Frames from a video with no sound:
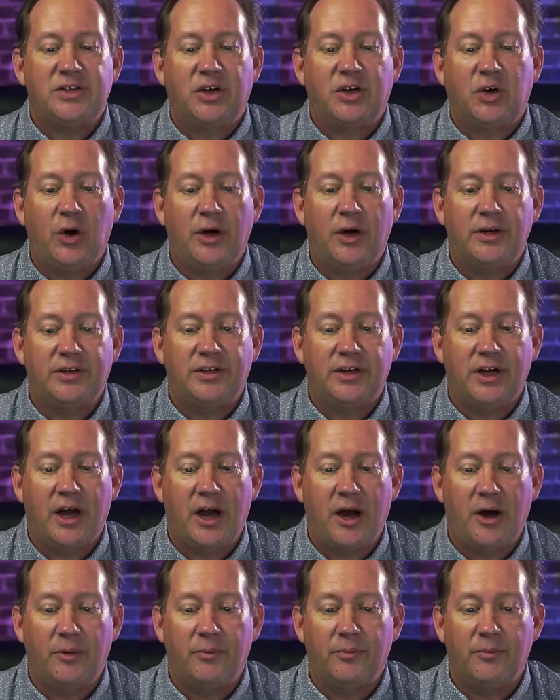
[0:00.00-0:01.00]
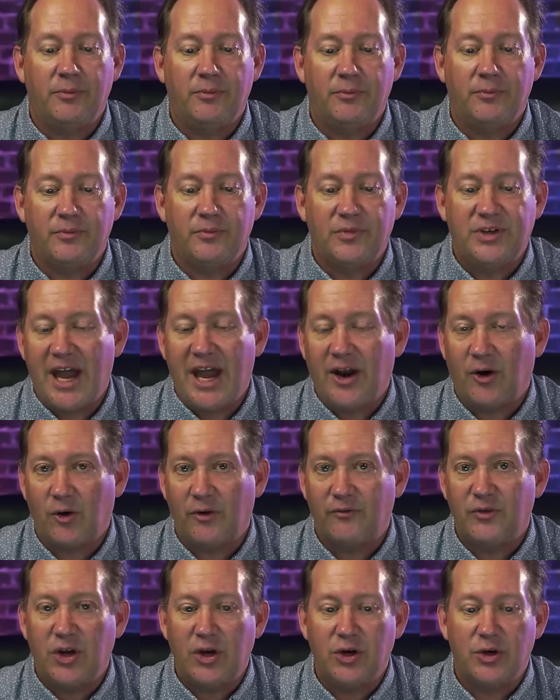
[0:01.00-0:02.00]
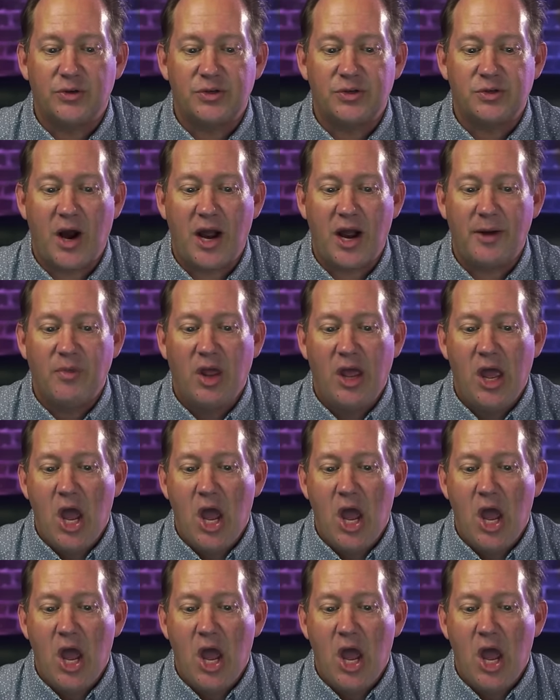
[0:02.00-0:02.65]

a good getter of news, right?